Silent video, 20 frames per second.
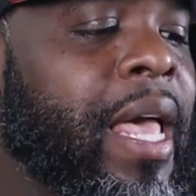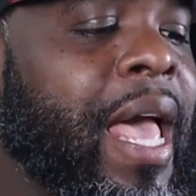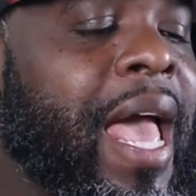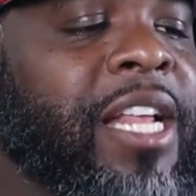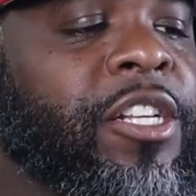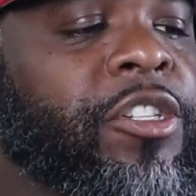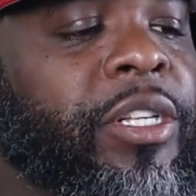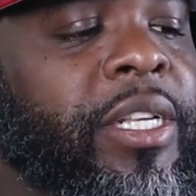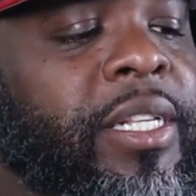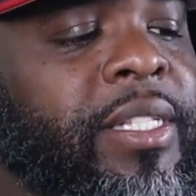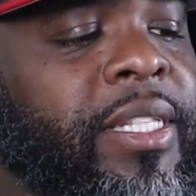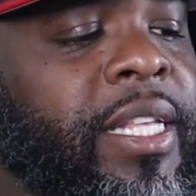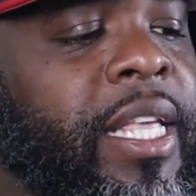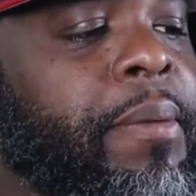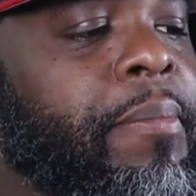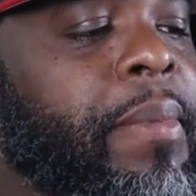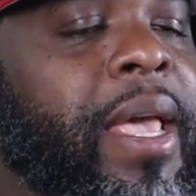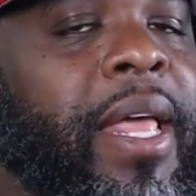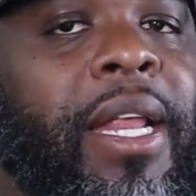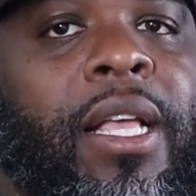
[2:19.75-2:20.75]
as you can
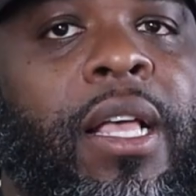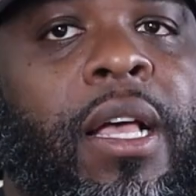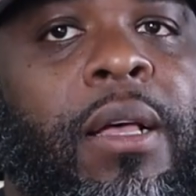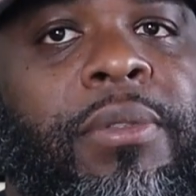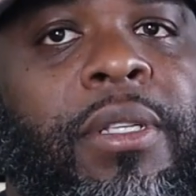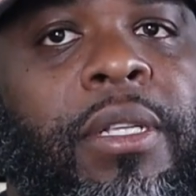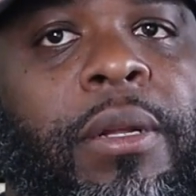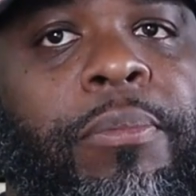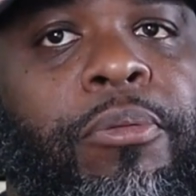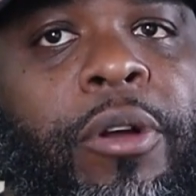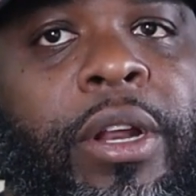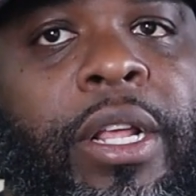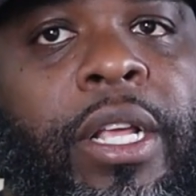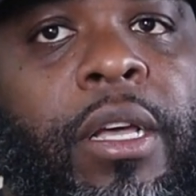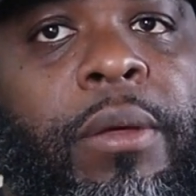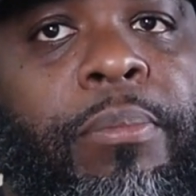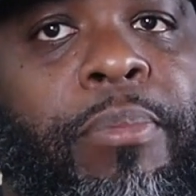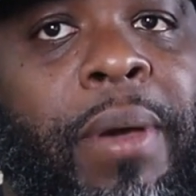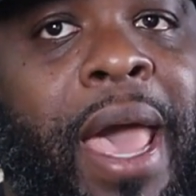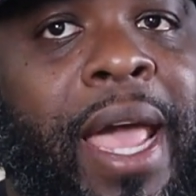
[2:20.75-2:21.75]
see, man, it comes in a pretty
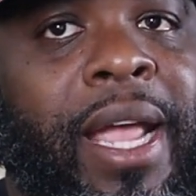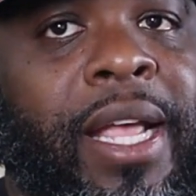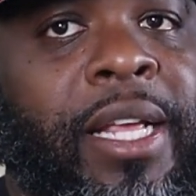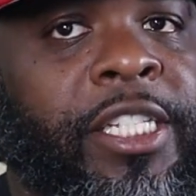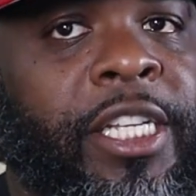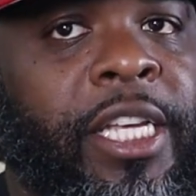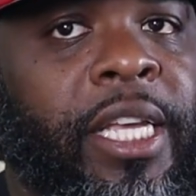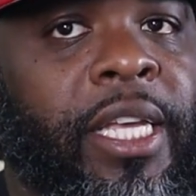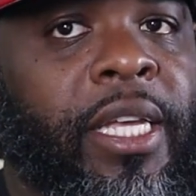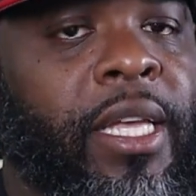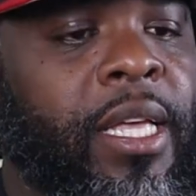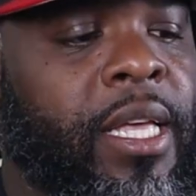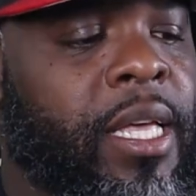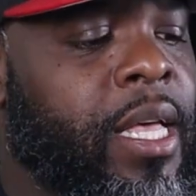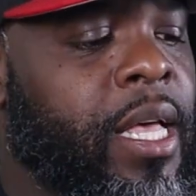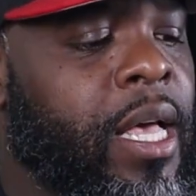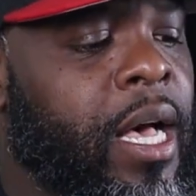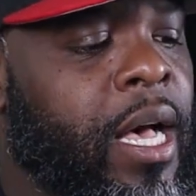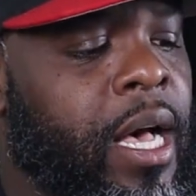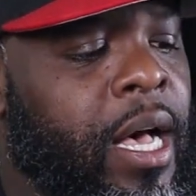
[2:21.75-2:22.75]
good packaging.
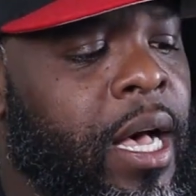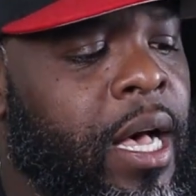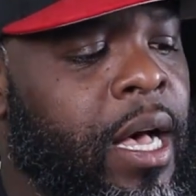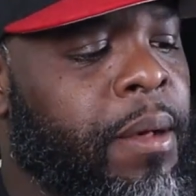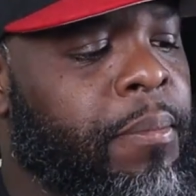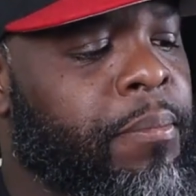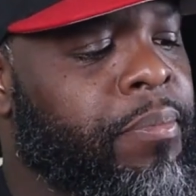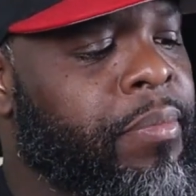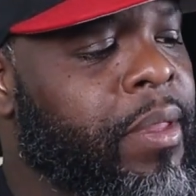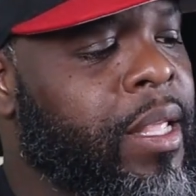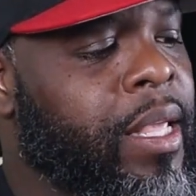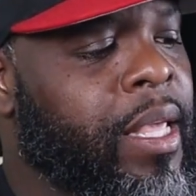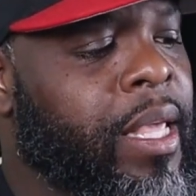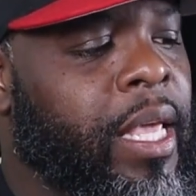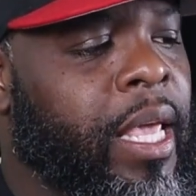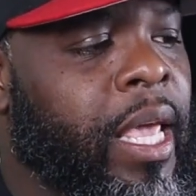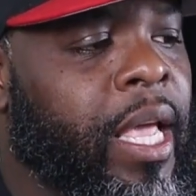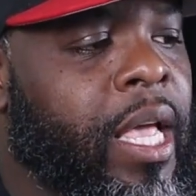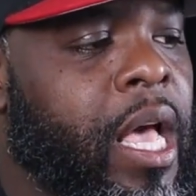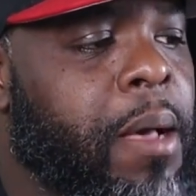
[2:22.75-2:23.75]

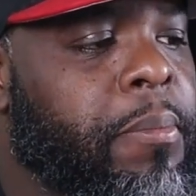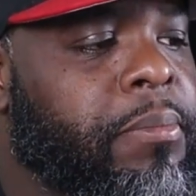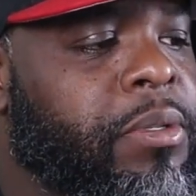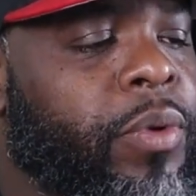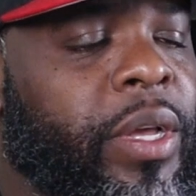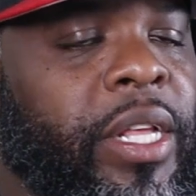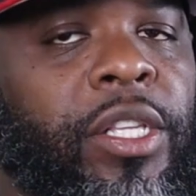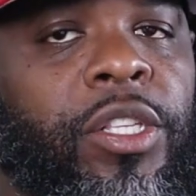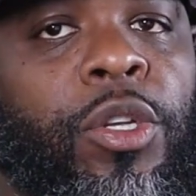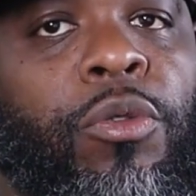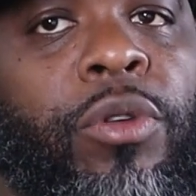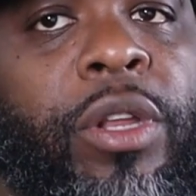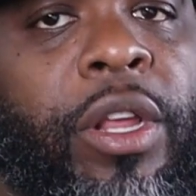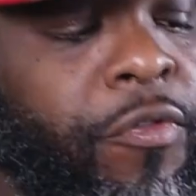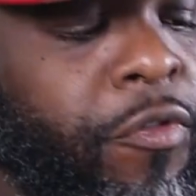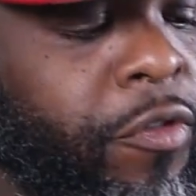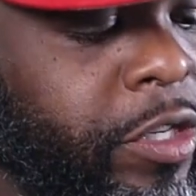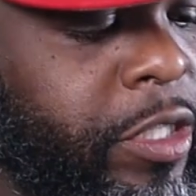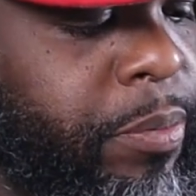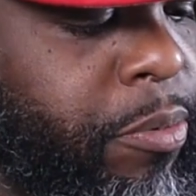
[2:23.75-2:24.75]
It comes with 2
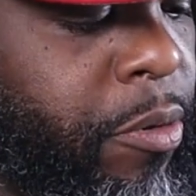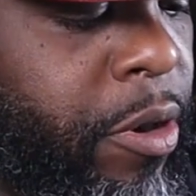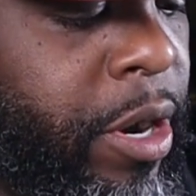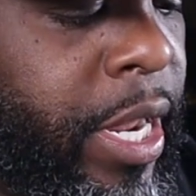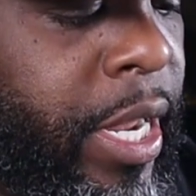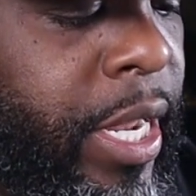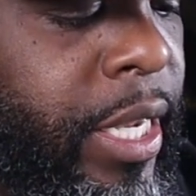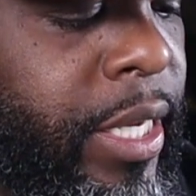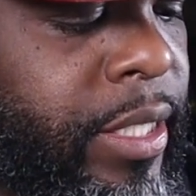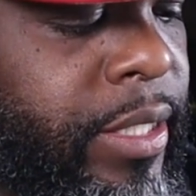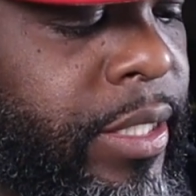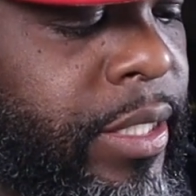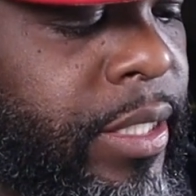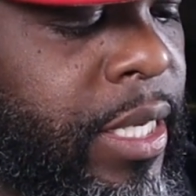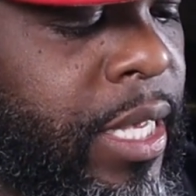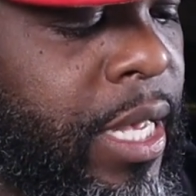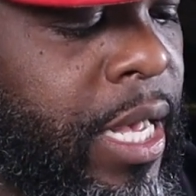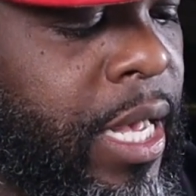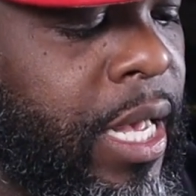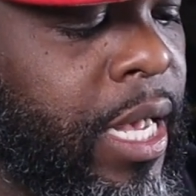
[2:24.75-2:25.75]
different springs.
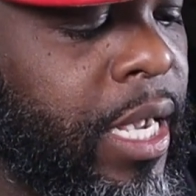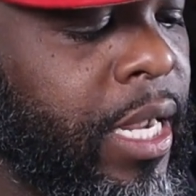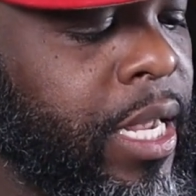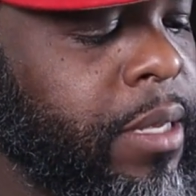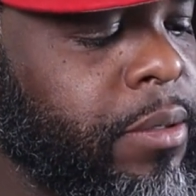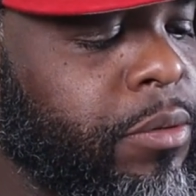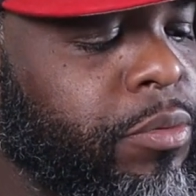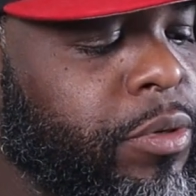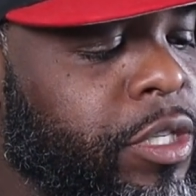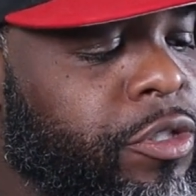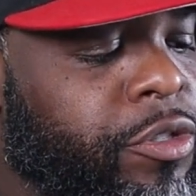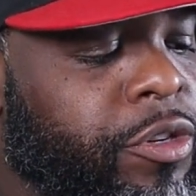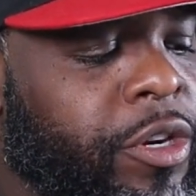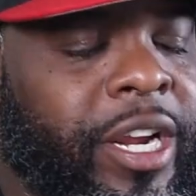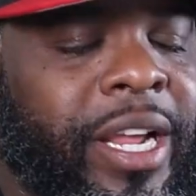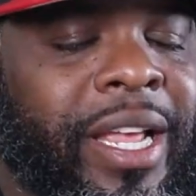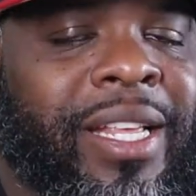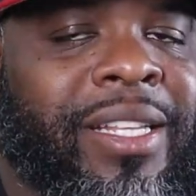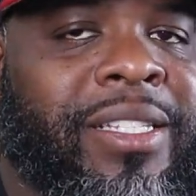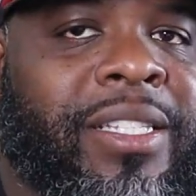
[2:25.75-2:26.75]
Comes with a
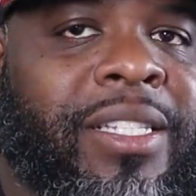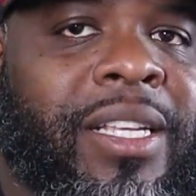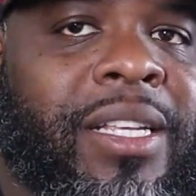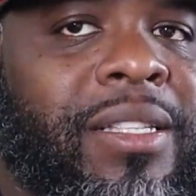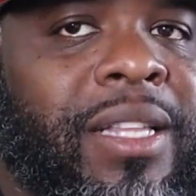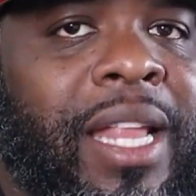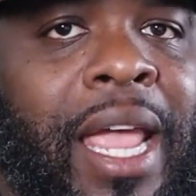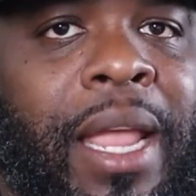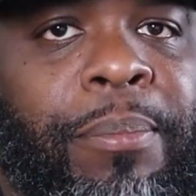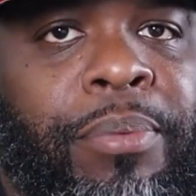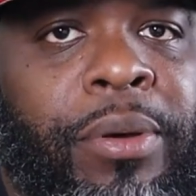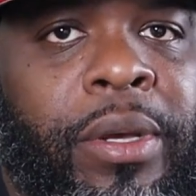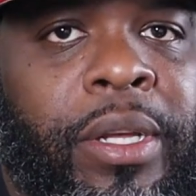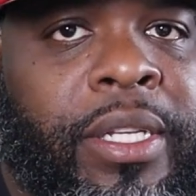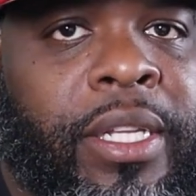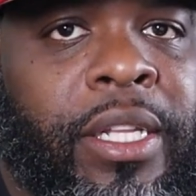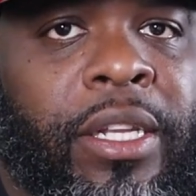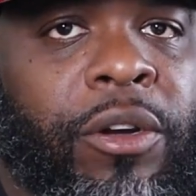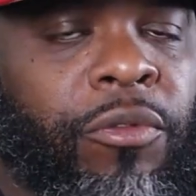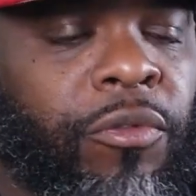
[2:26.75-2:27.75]
trigger. It's just like
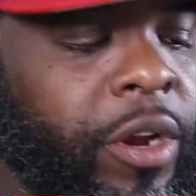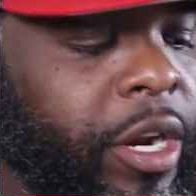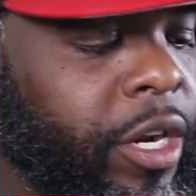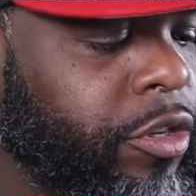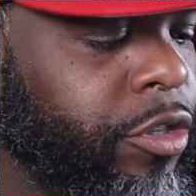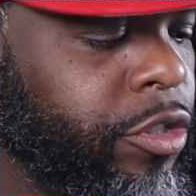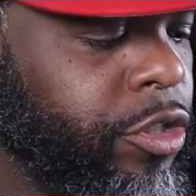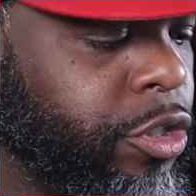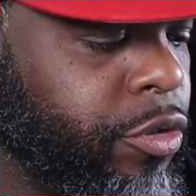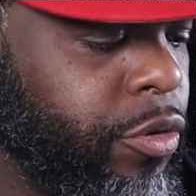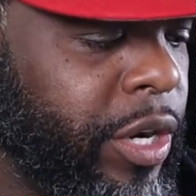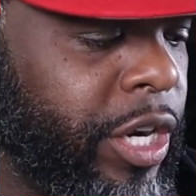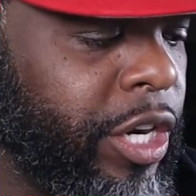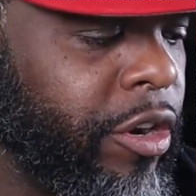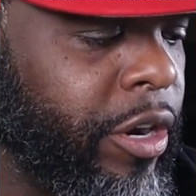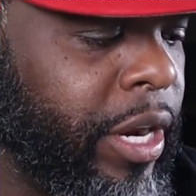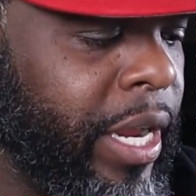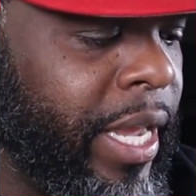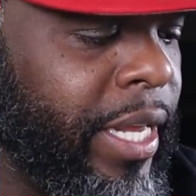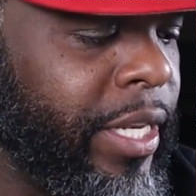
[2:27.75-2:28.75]
putting in a regular
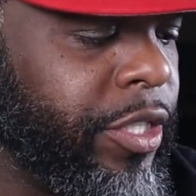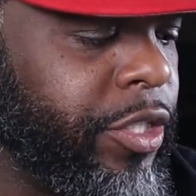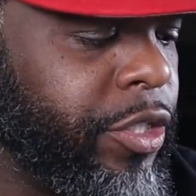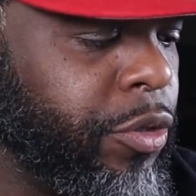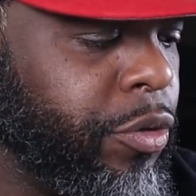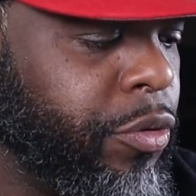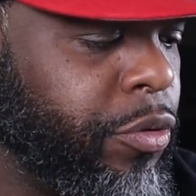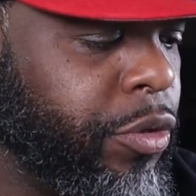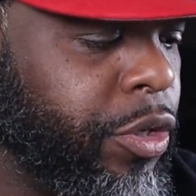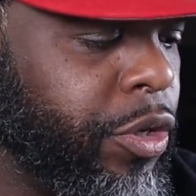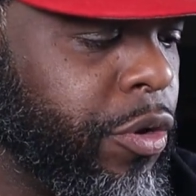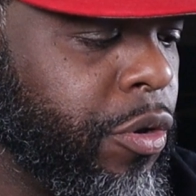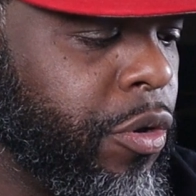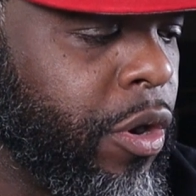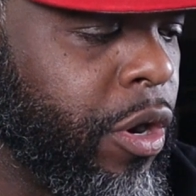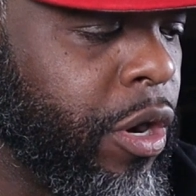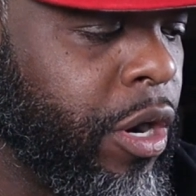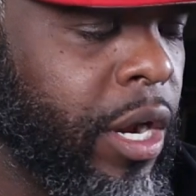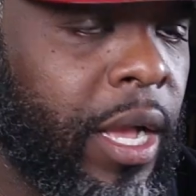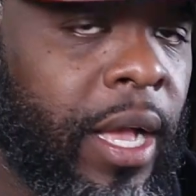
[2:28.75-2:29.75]
trigger into
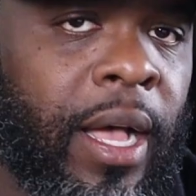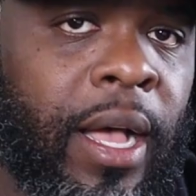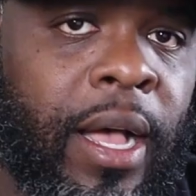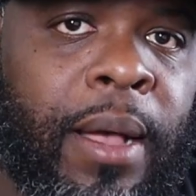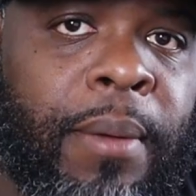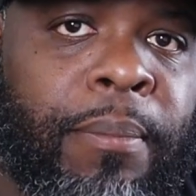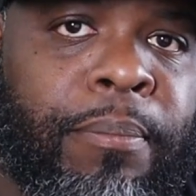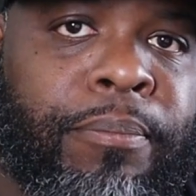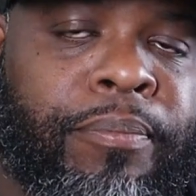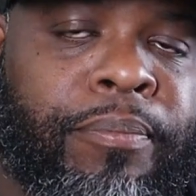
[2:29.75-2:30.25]
your AR,